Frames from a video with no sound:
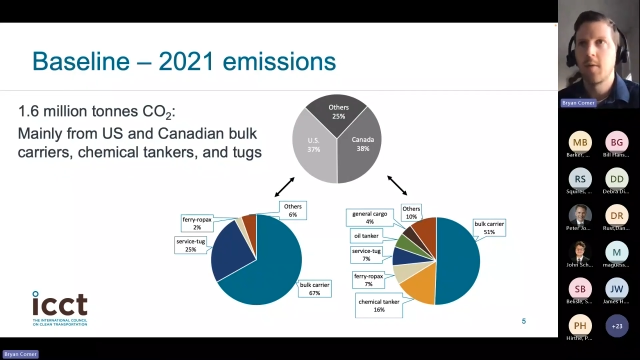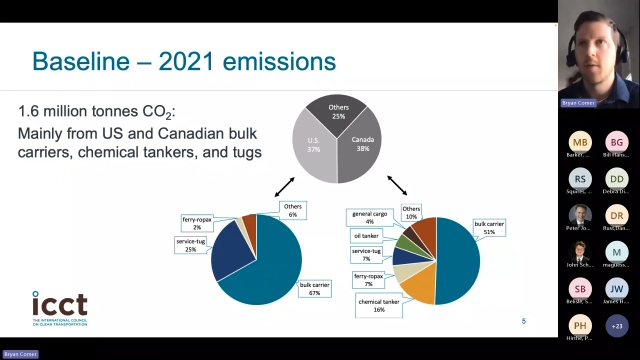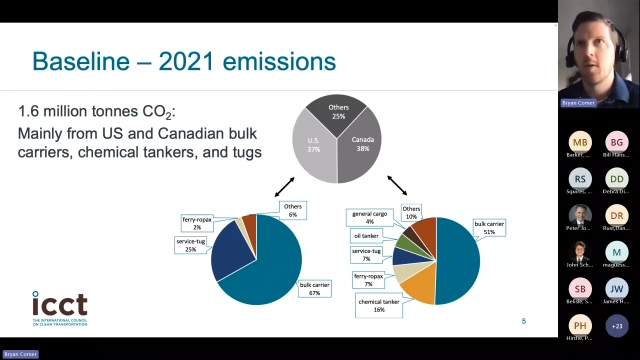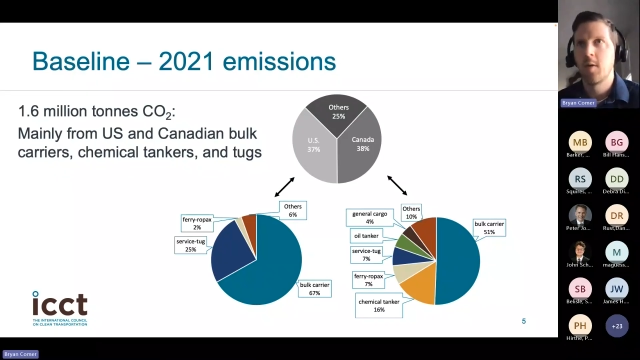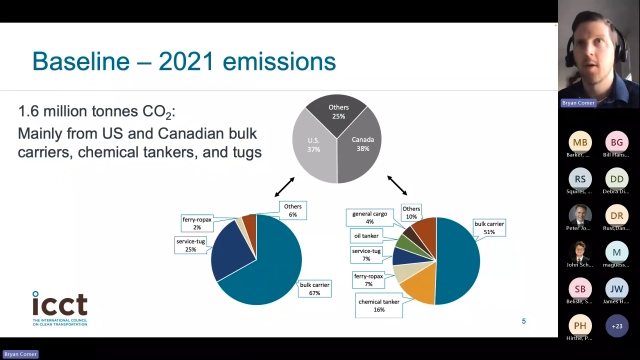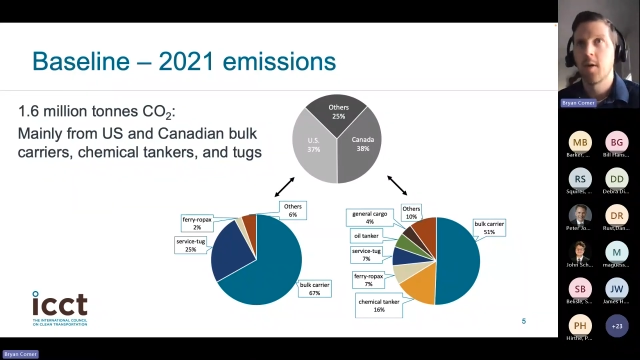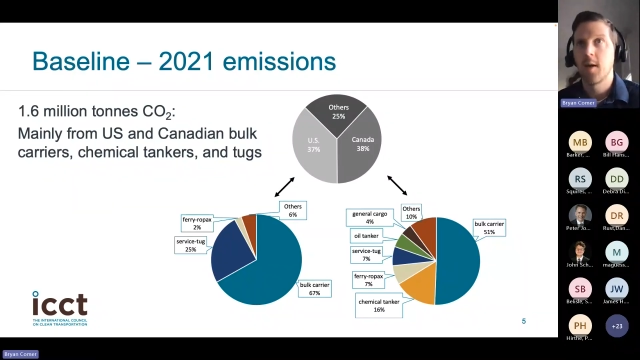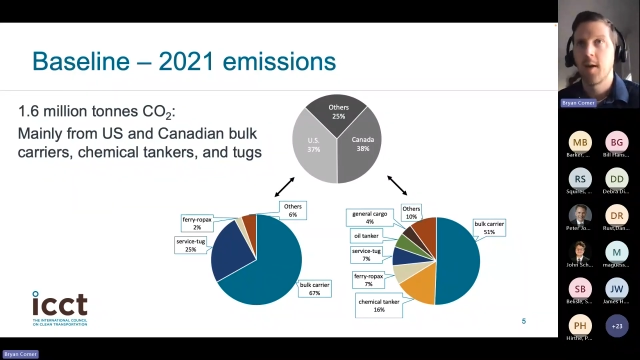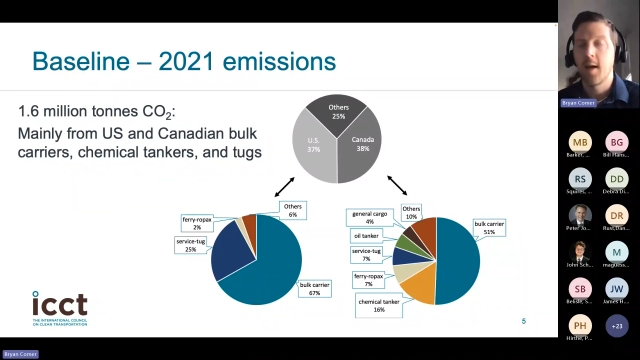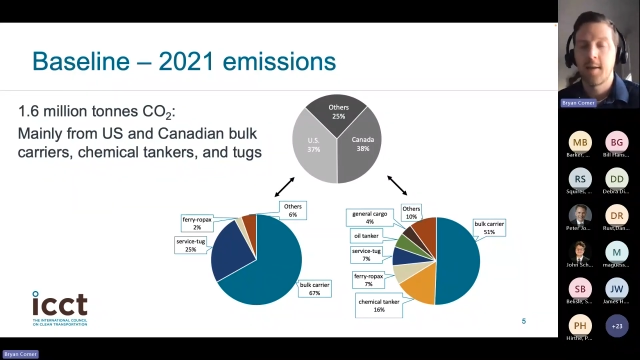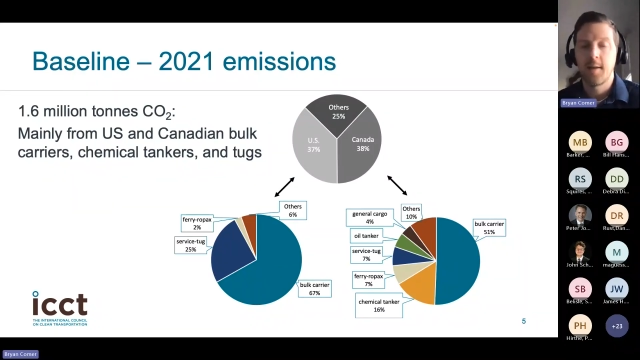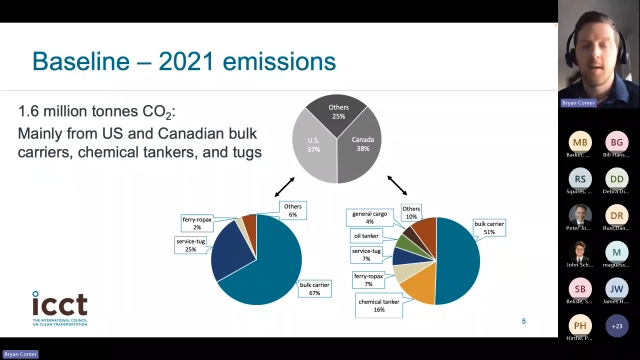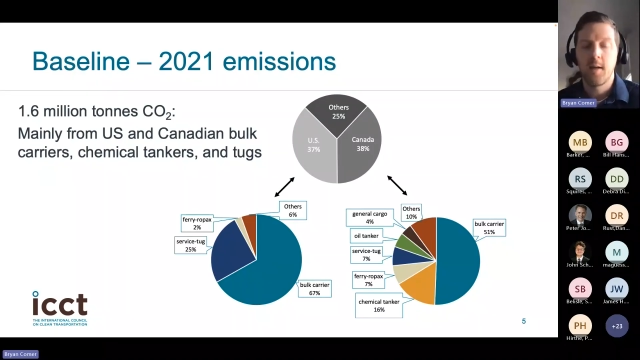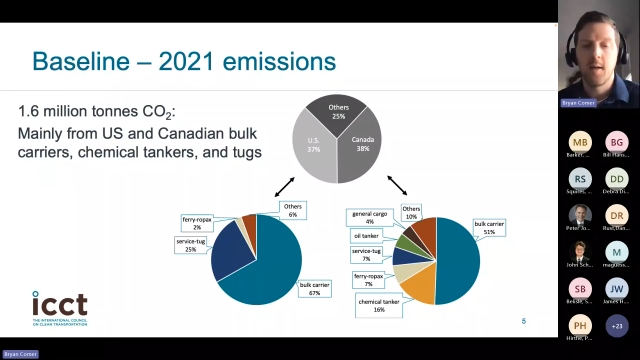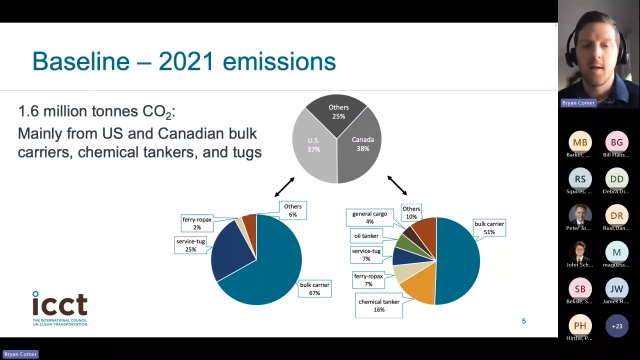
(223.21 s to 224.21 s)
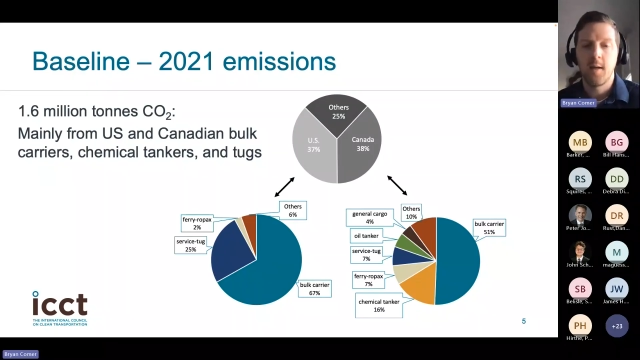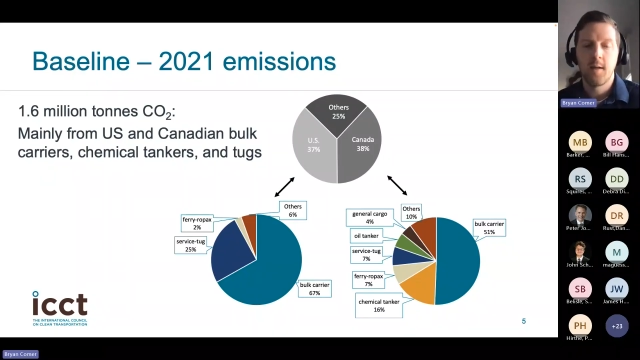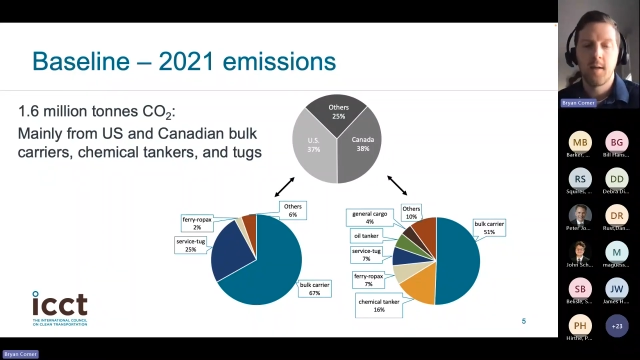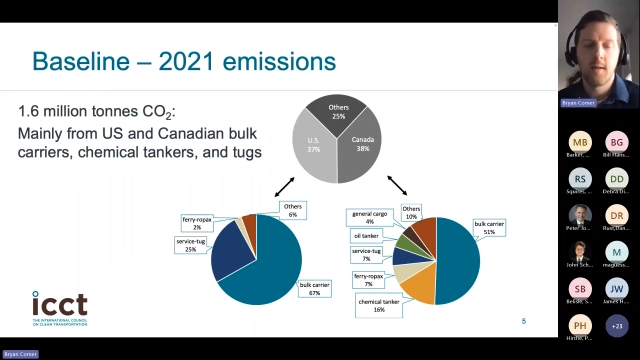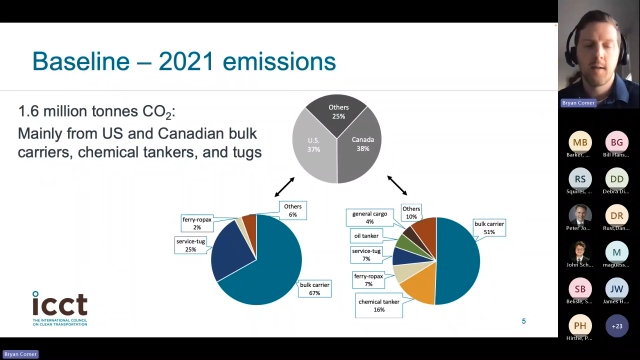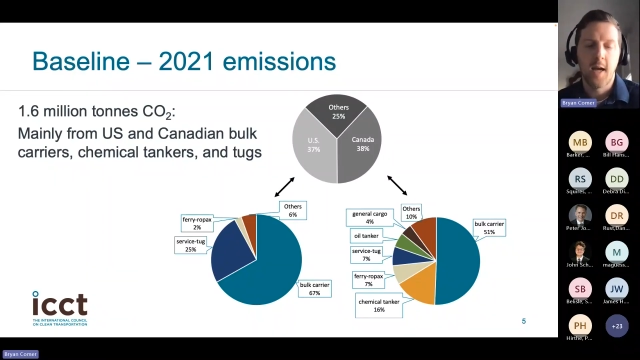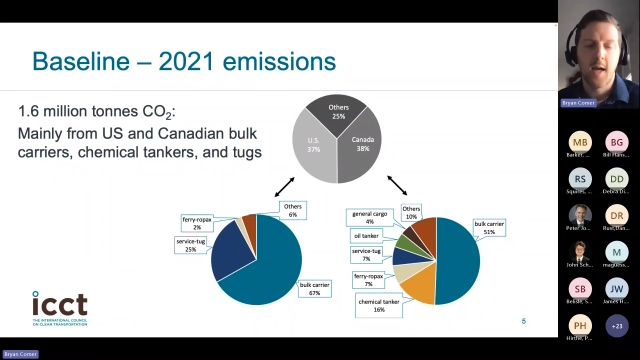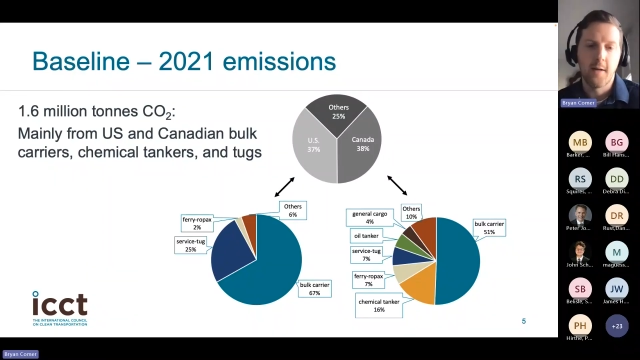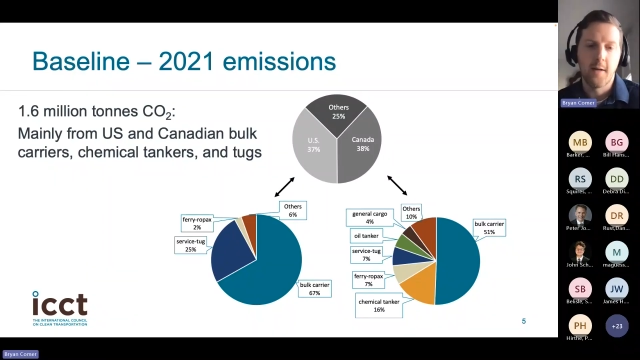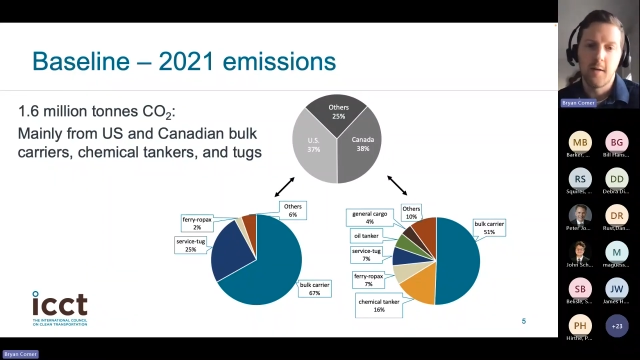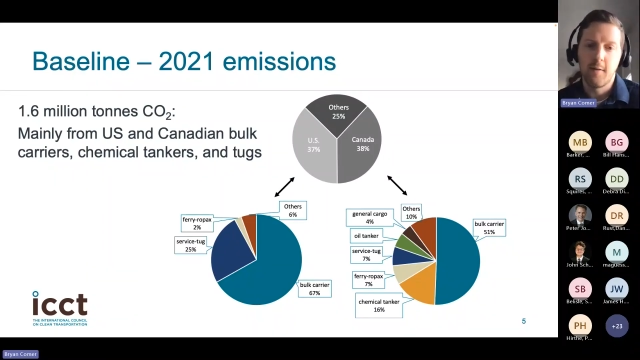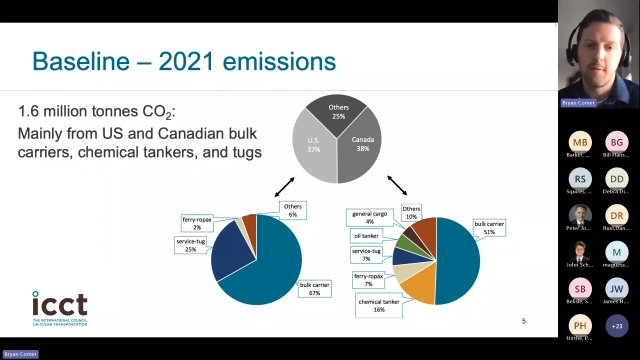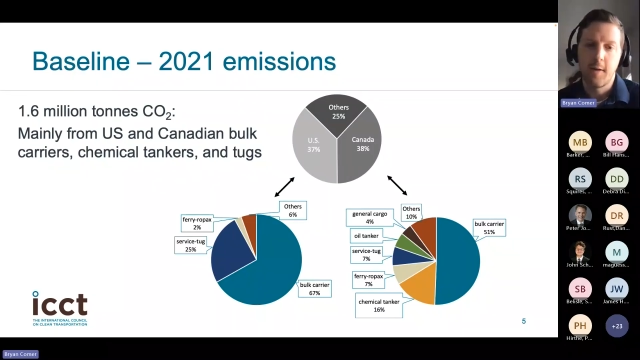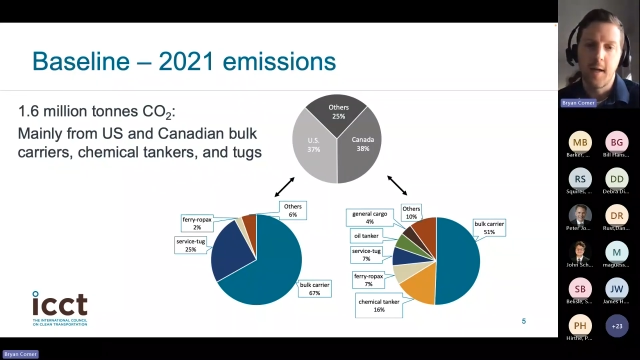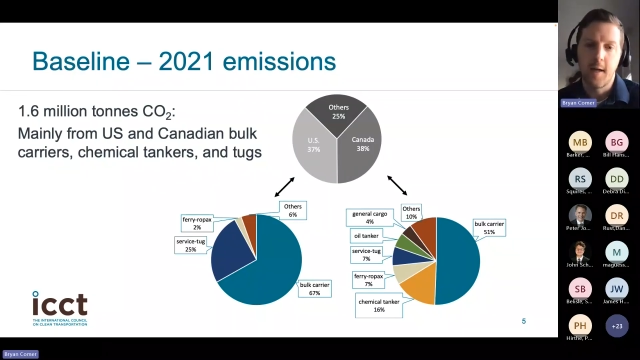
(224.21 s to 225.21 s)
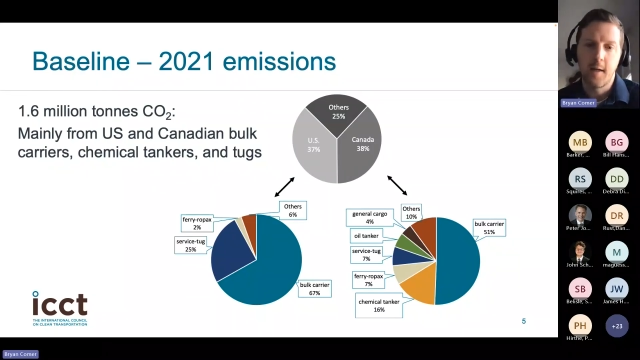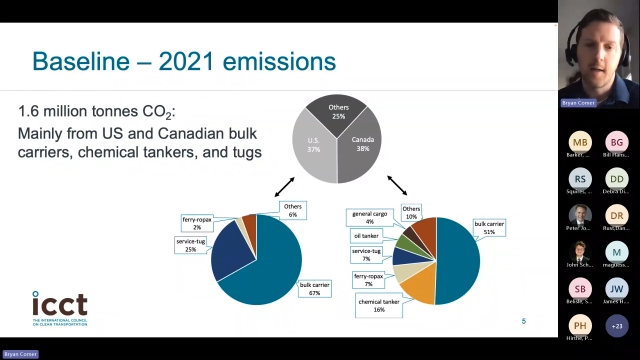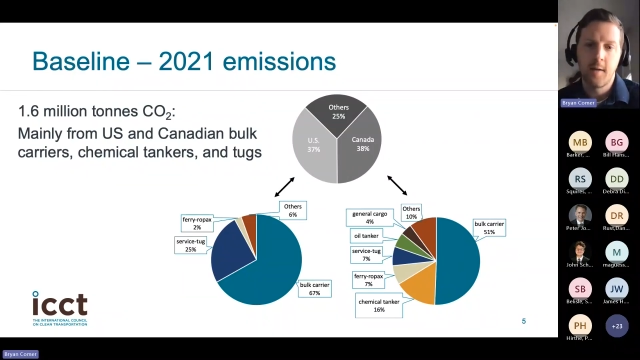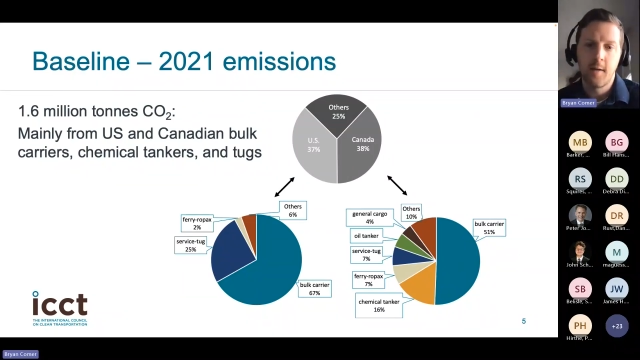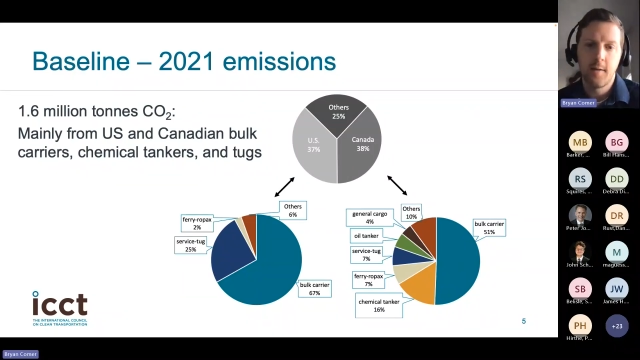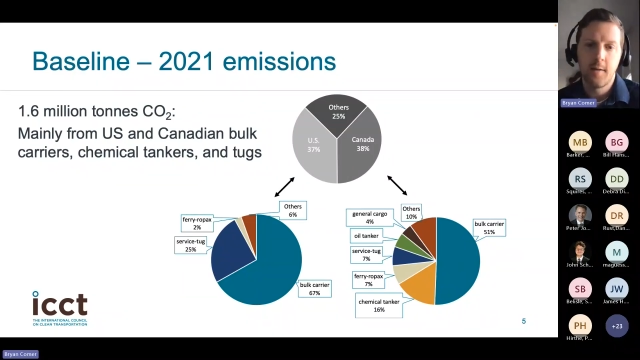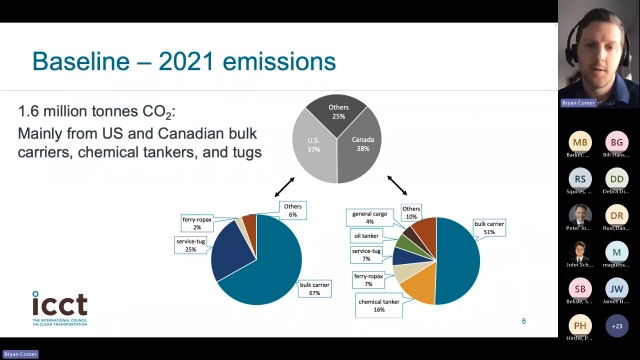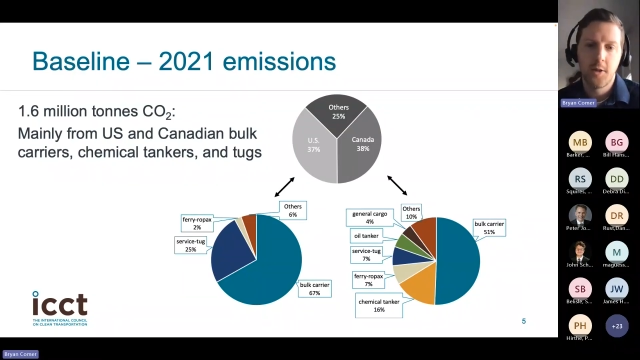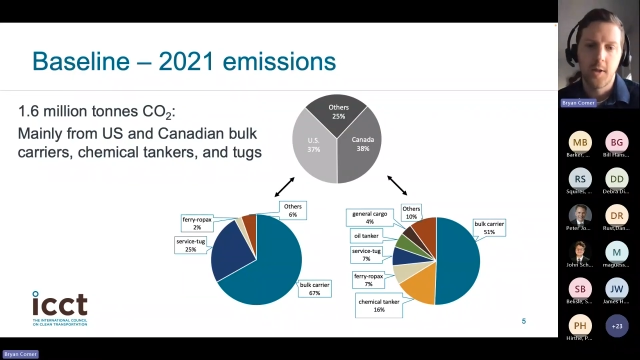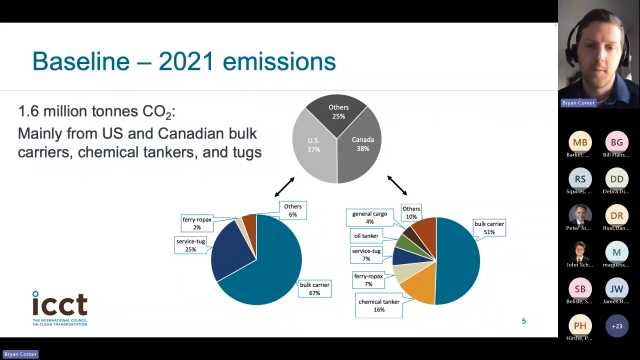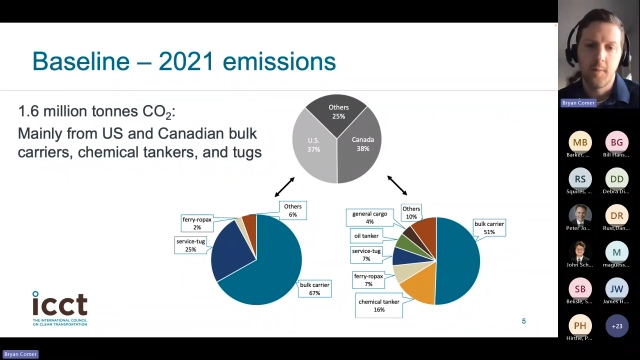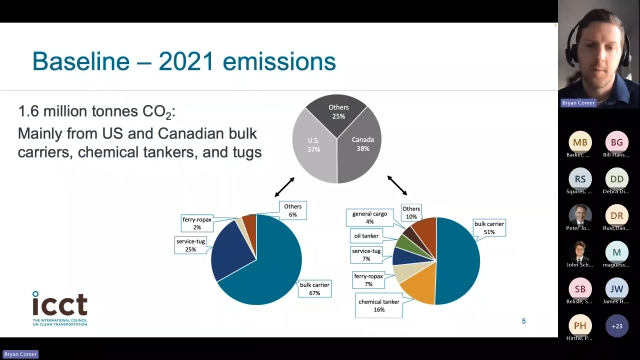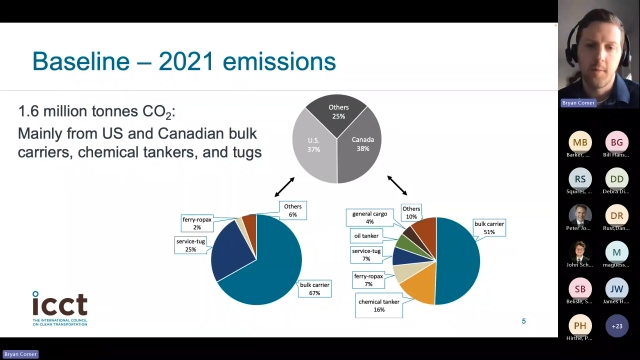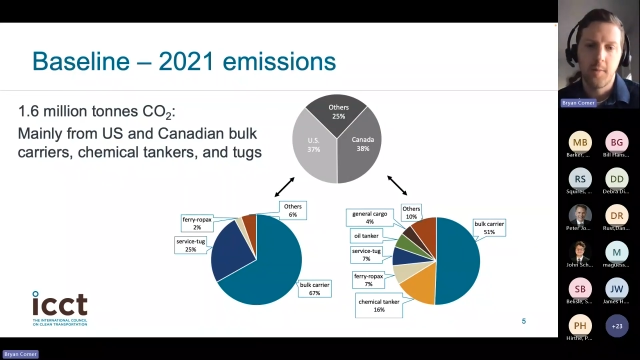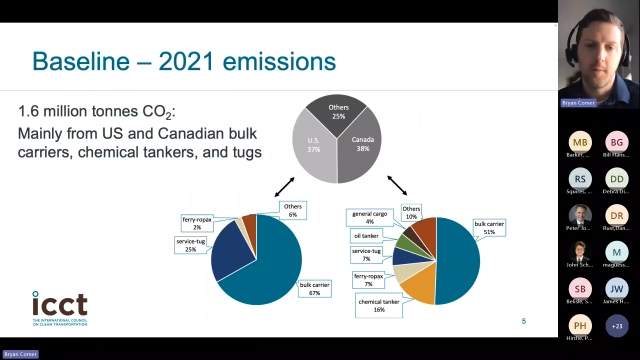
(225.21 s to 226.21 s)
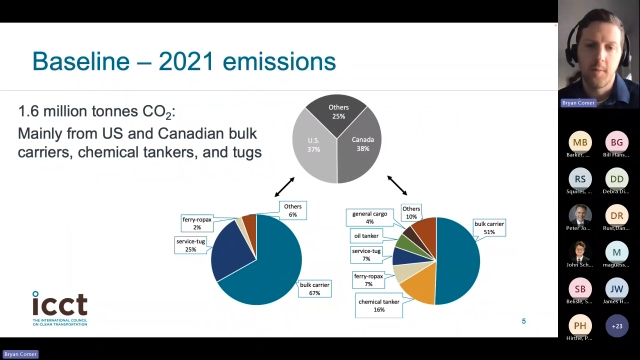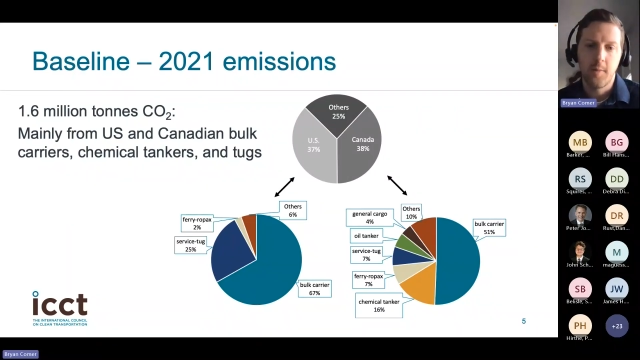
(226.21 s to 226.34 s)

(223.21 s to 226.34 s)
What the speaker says: you're looking at the Canada flagged ships.